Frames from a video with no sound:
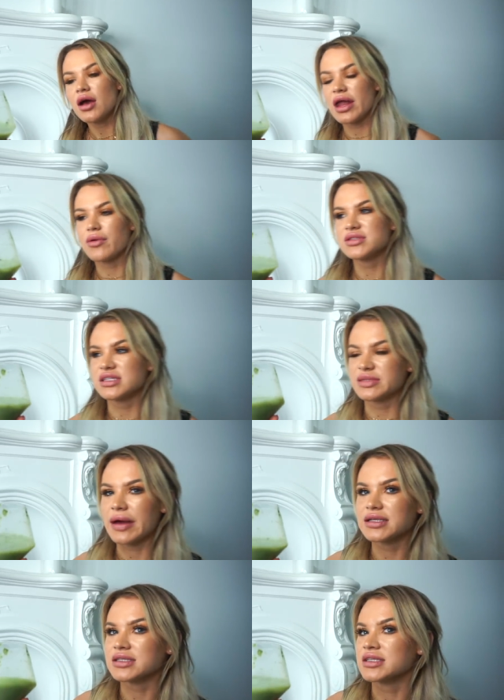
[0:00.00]
And I wasn't
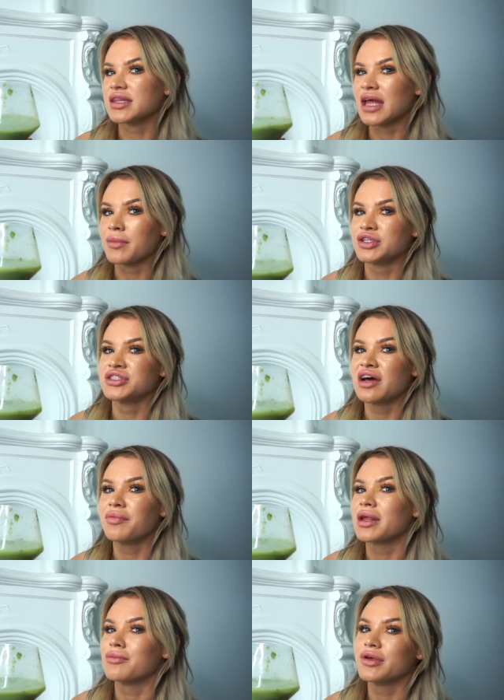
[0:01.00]
expecting to get that much
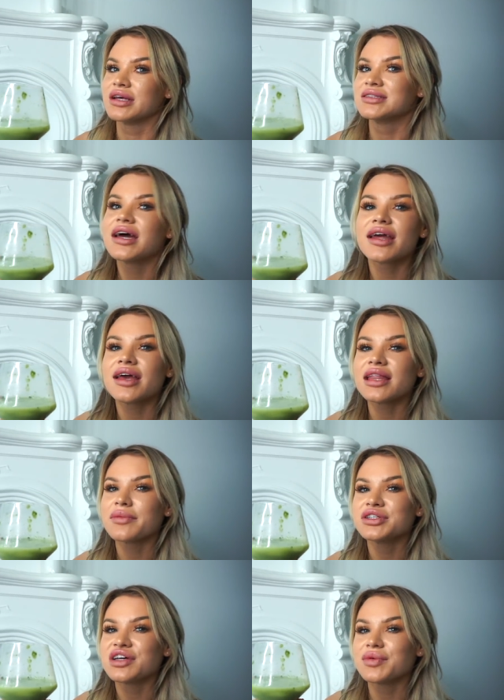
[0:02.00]
stuff, but I'm really excited I can get
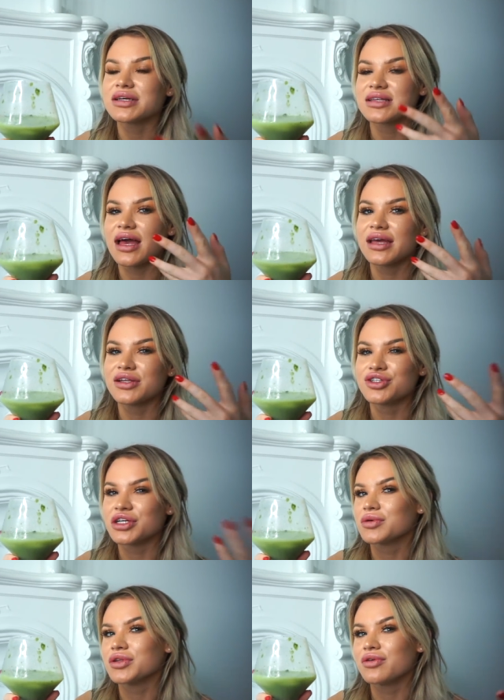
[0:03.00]
that much stuff because I can
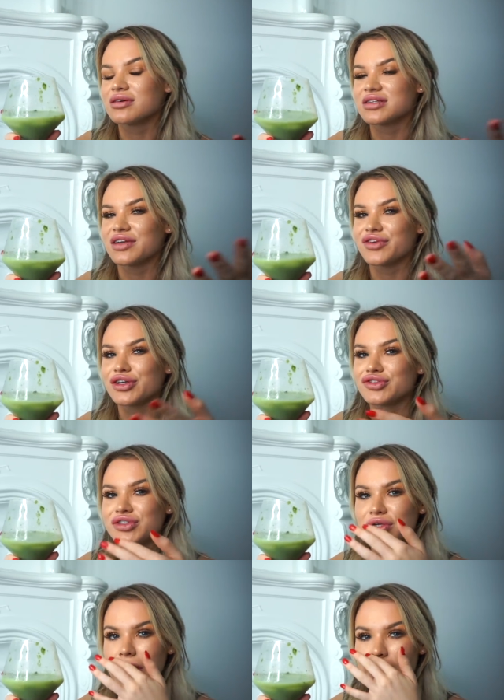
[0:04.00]
share with you guys. And if you're
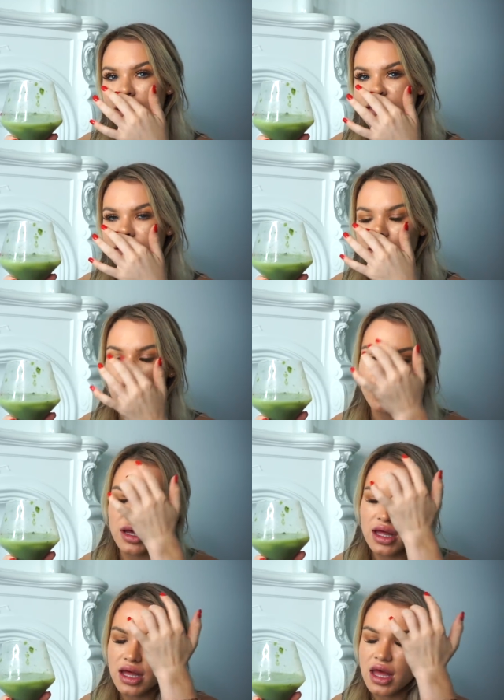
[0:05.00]
interested, you could head to
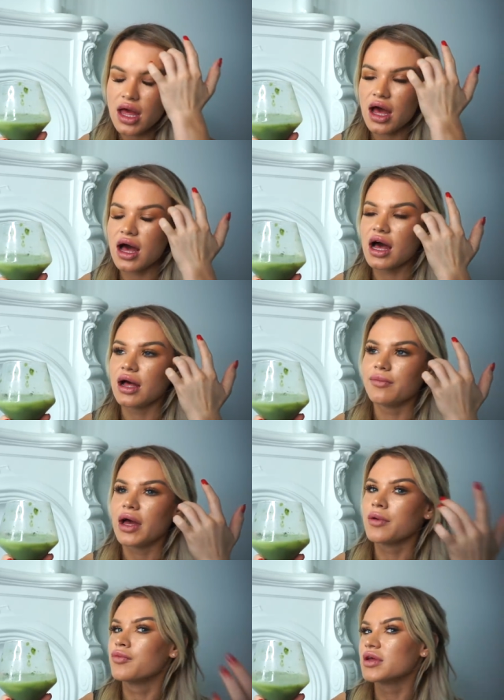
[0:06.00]
Zara. Um,
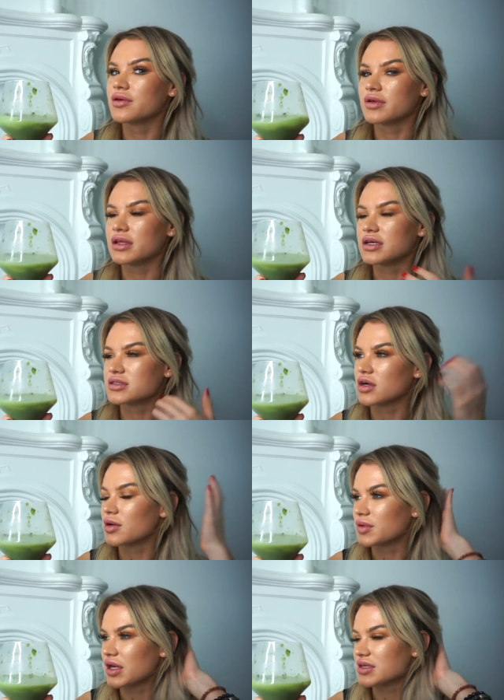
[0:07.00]
I really, really like
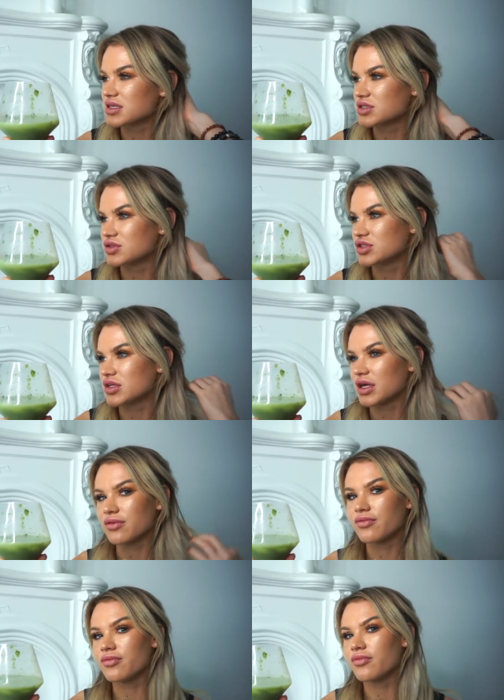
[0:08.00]
Zara because it's just
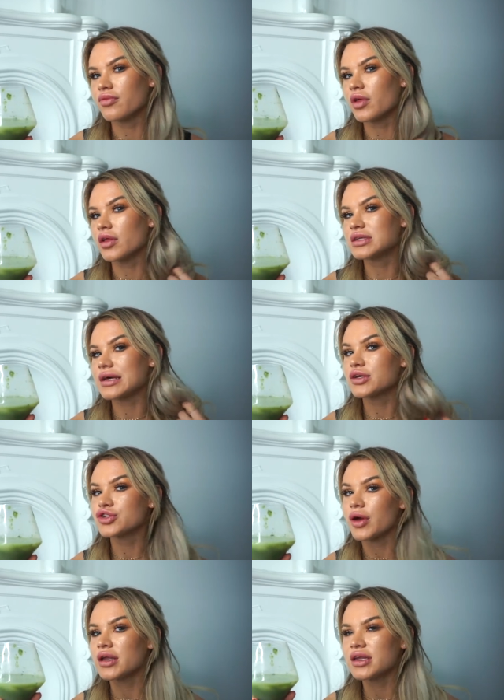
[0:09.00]
like it's like
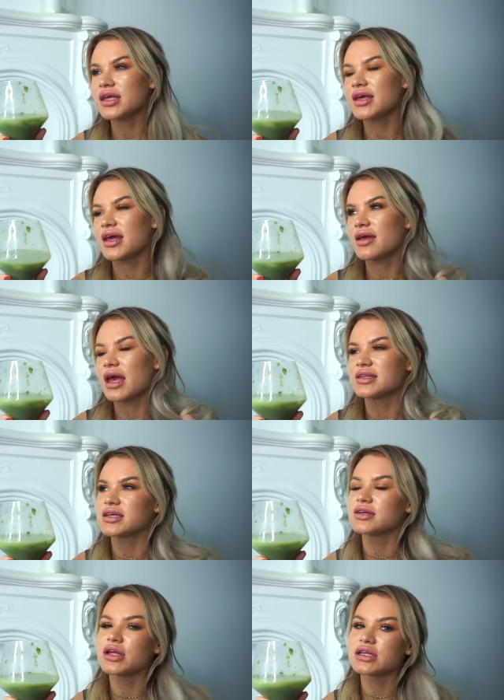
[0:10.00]
trendy it's
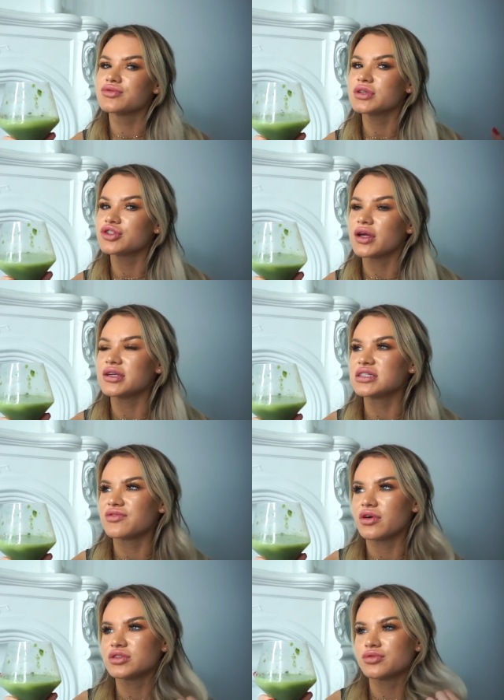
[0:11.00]
like has really trendy
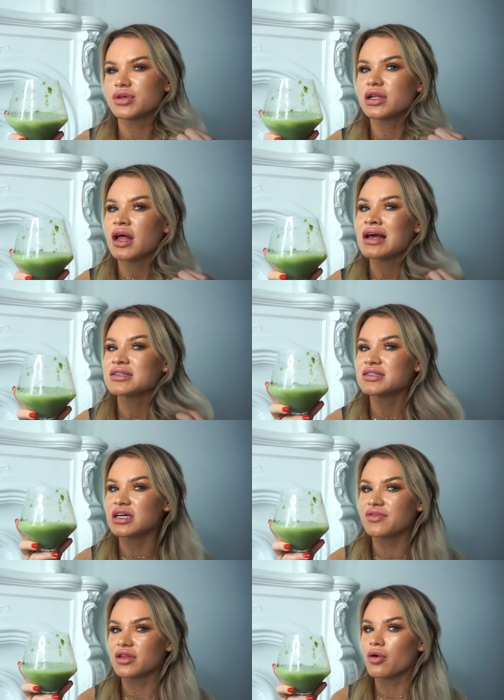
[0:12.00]
stuff also really classy
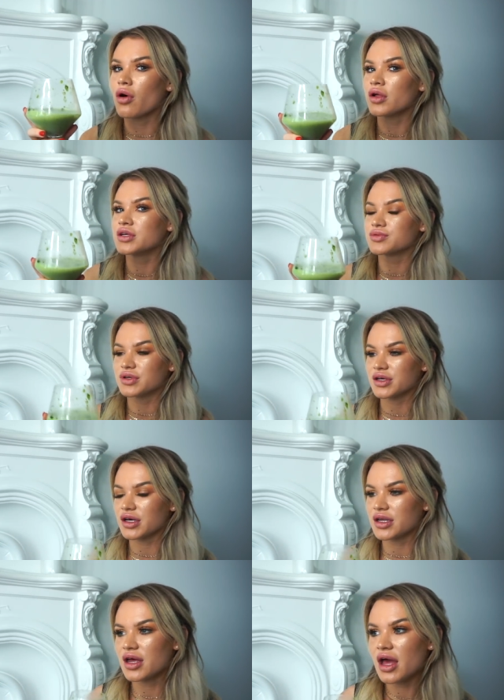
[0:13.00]
stuff and the quality is really
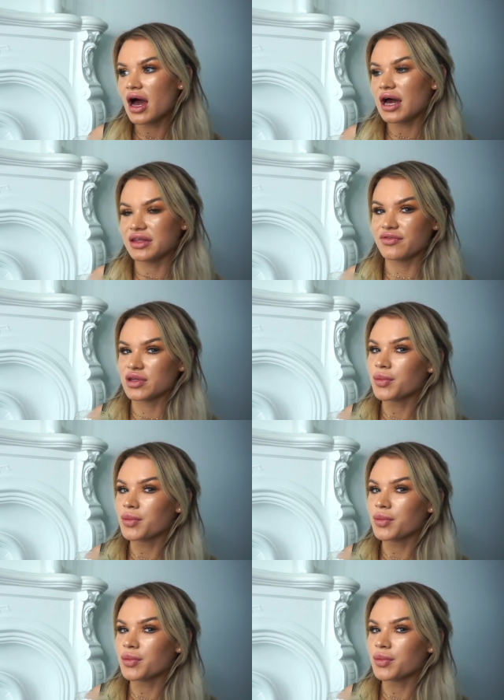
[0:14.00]
good i think for the